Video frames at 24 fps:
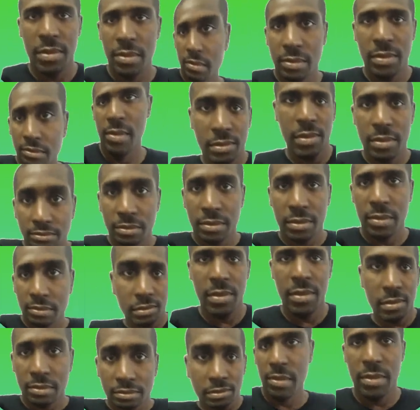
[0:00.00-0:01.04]
if
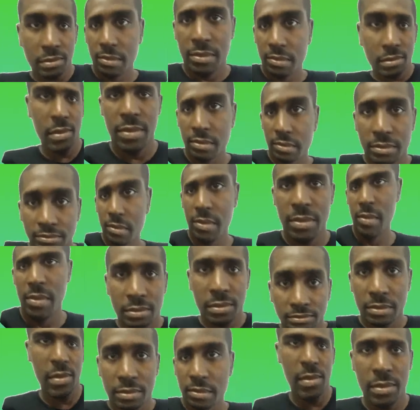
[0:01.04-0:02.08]
you fear God,
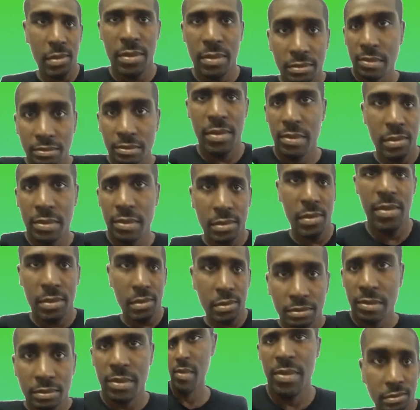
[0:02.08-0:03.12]
why would
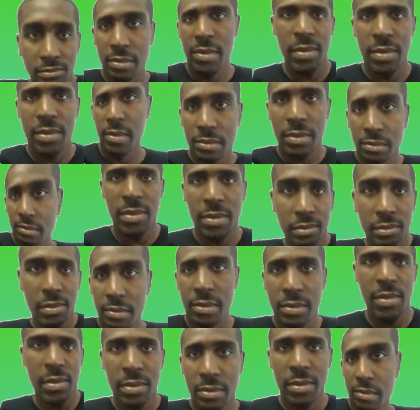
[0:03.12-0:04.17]
you want to go to heaven
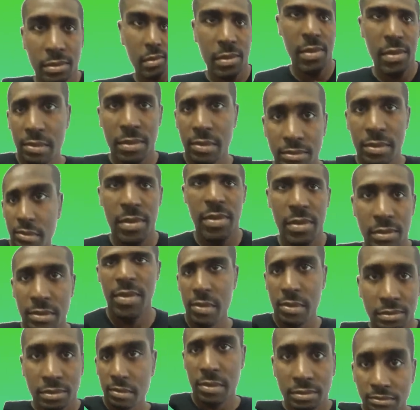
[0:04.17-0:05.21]
where
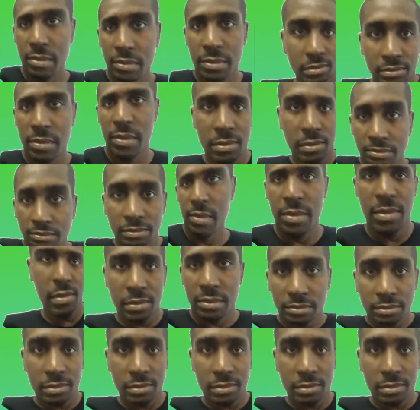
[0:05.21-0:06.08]
he is,